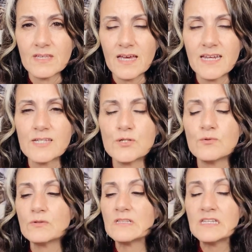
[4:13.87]
And as
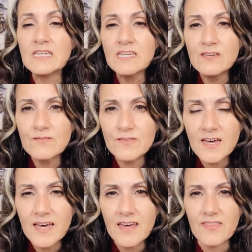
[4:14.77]
you leave
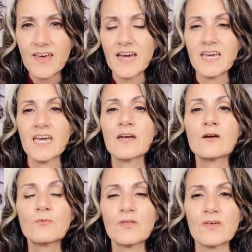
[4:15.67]
that care
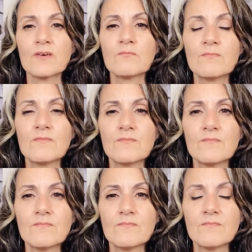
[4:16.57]
with Him,
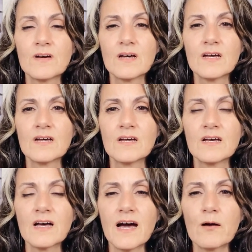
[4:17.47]

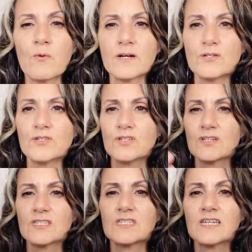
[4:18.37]
I want you to
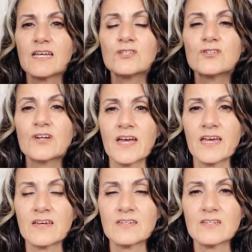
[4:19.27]
extend your
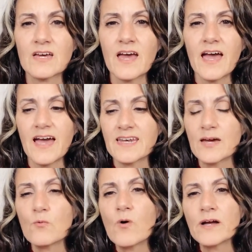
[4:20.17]
hand and I
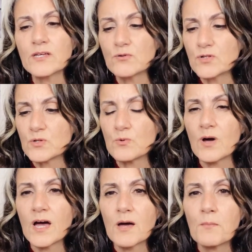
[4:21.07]
want you to
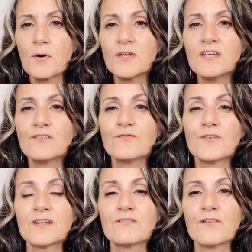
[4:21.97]
put it in
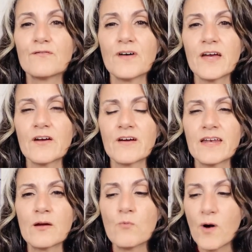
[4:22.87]
front of the fire and
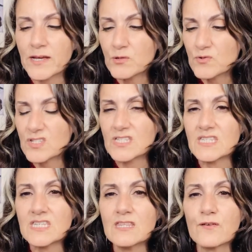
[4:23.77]
I want you to
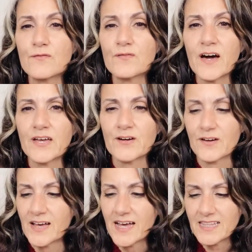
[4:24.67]
see the fire
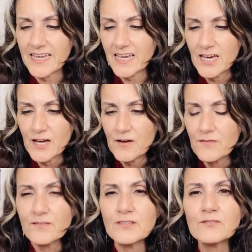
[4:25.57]
like
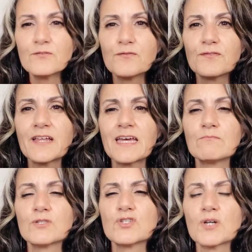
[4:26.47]
little
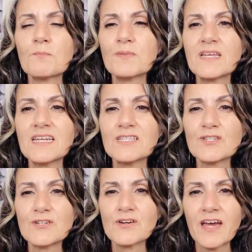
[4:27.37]
flames jumping
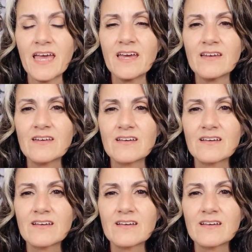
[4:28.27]
into your hand.